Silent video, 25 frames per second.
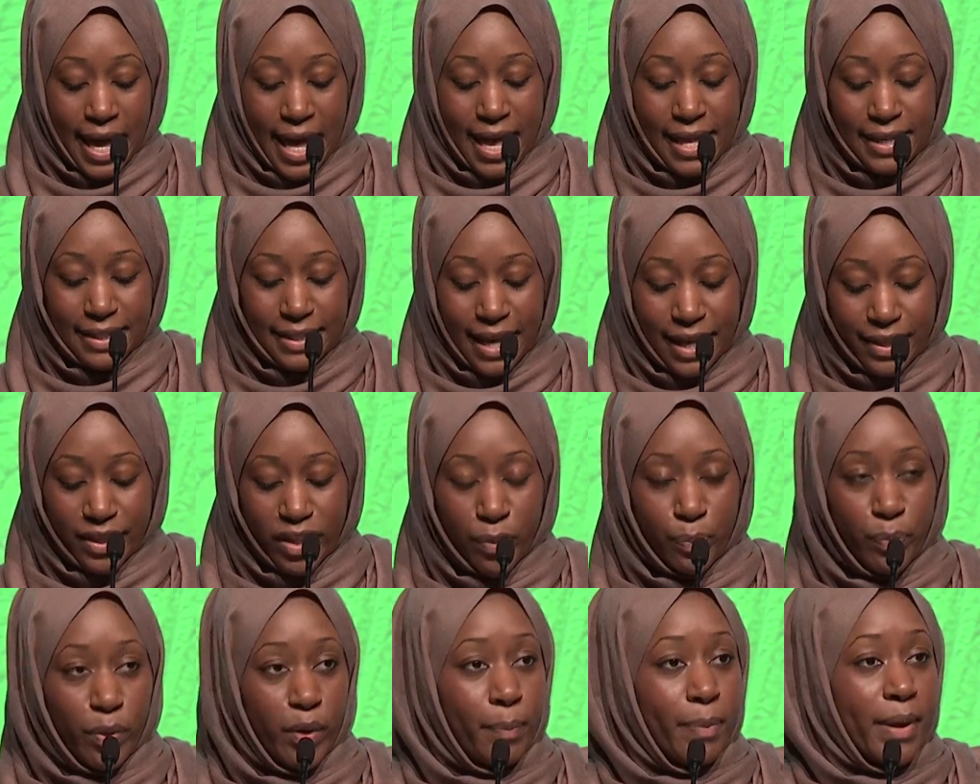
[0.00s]
is that the
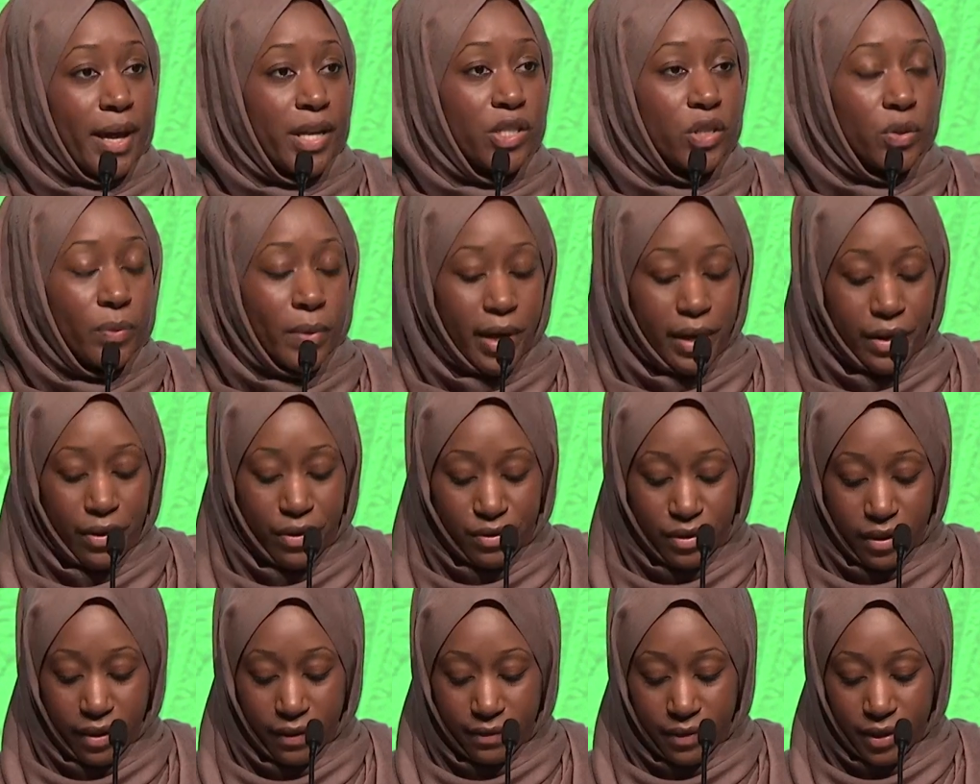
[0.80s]

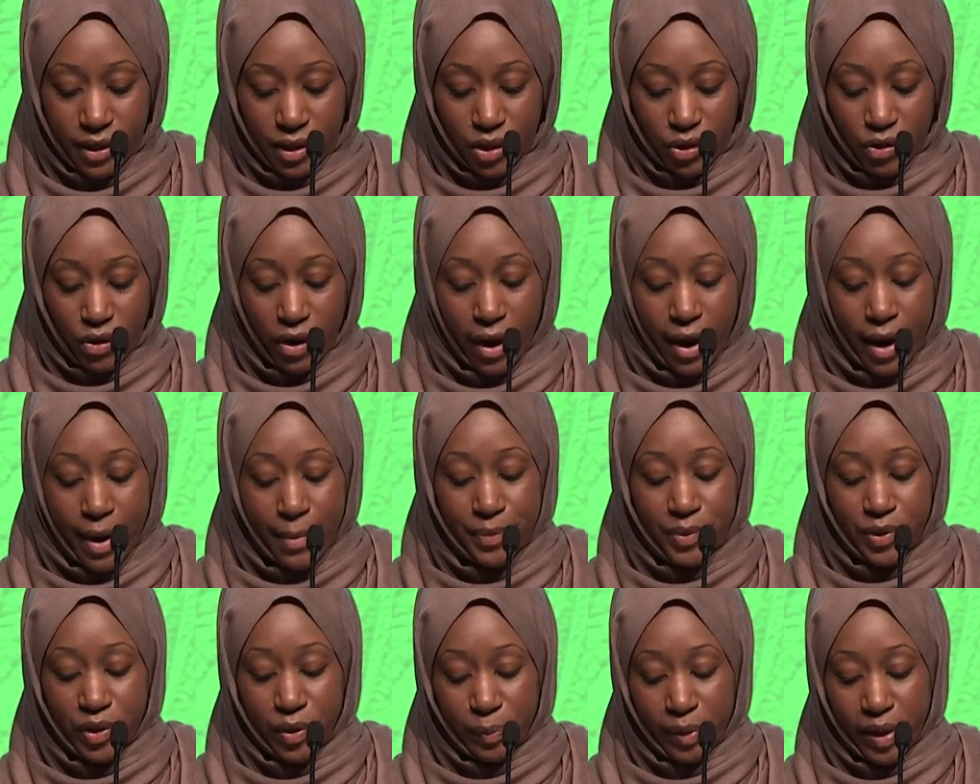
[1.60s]
perpetuators of these
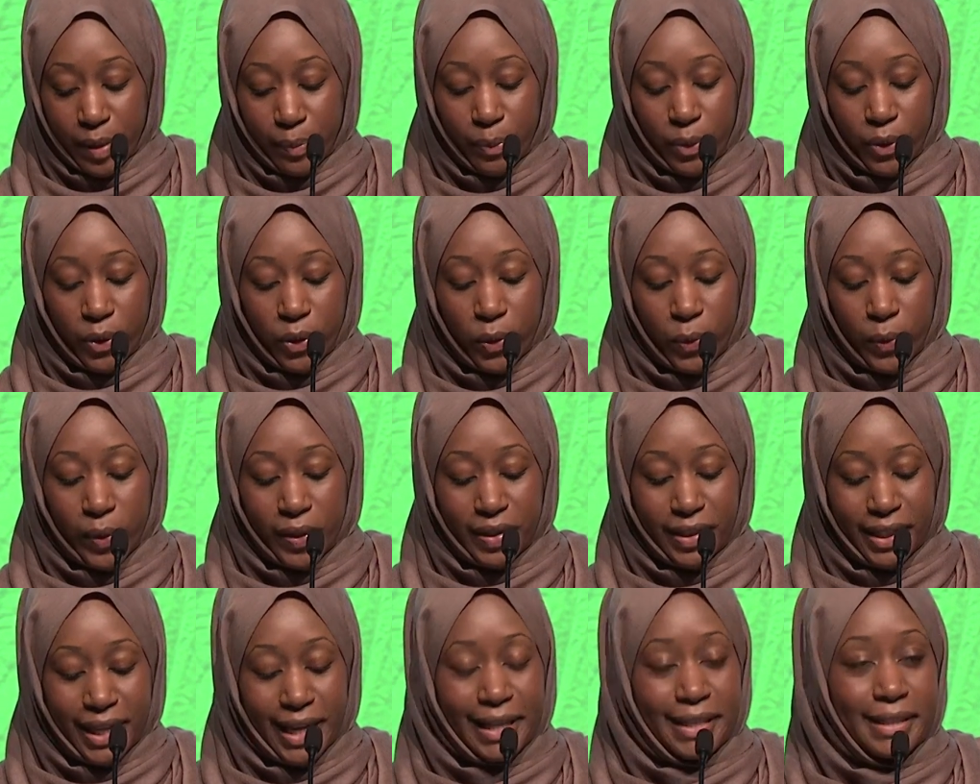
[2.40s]
crimes are people who would
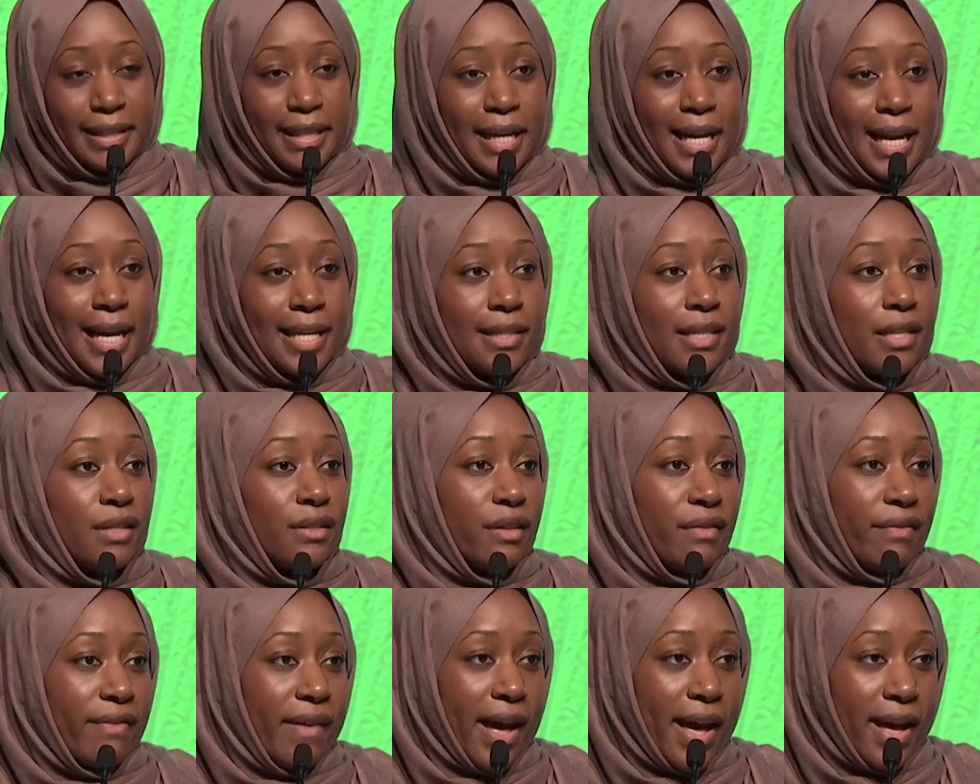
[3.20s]
likely
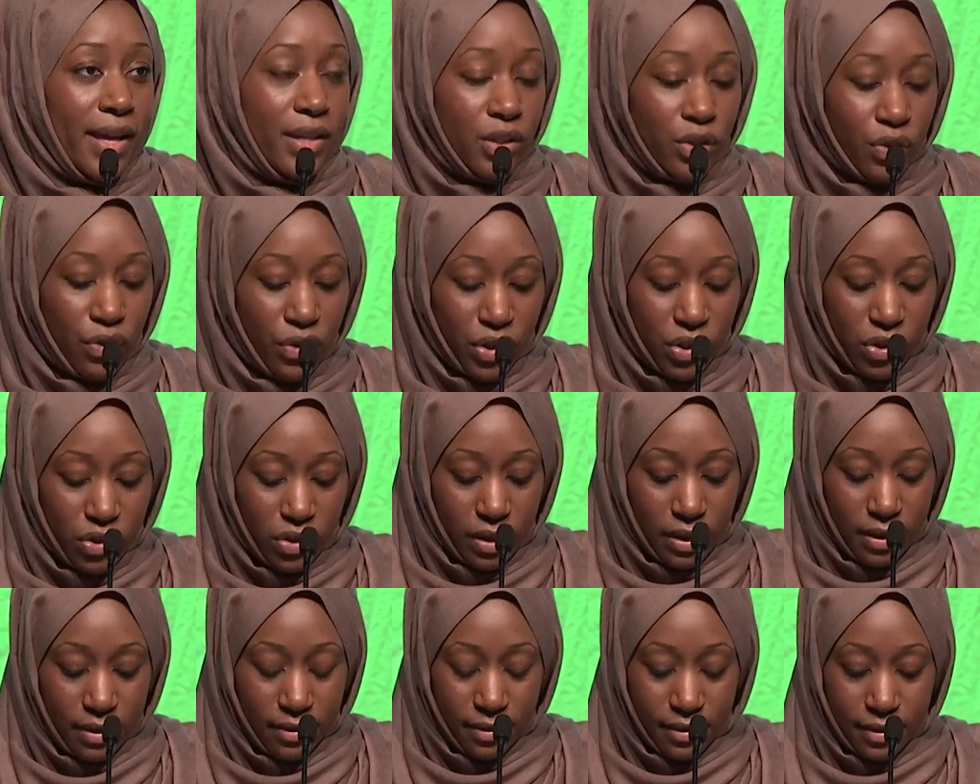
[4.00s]
identify as
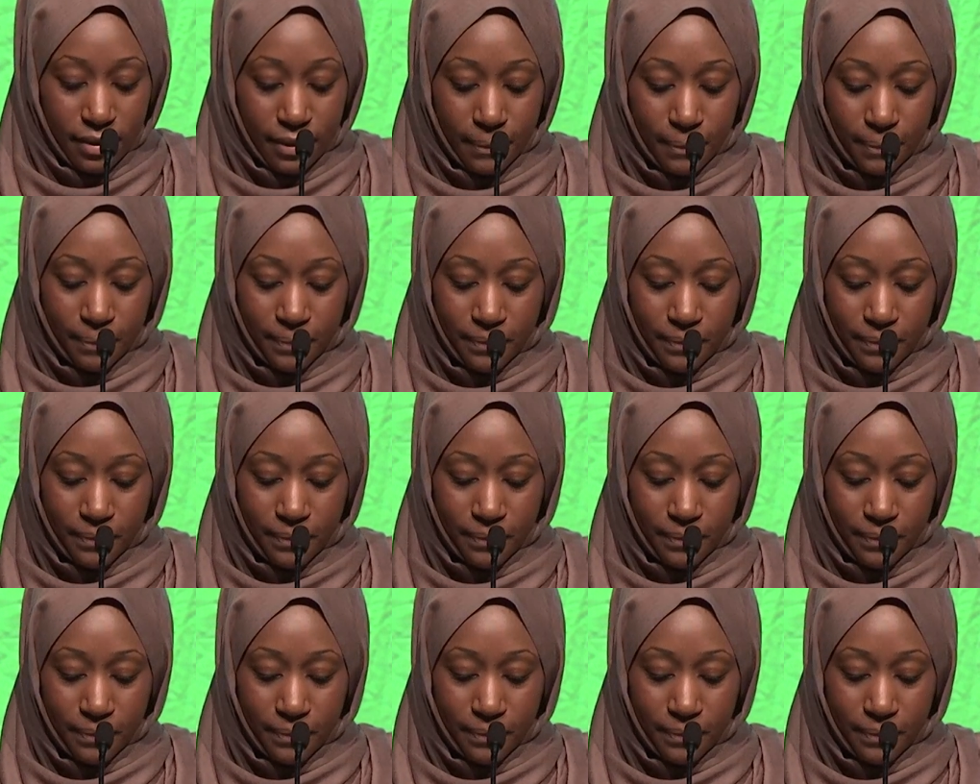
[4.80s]
Christians.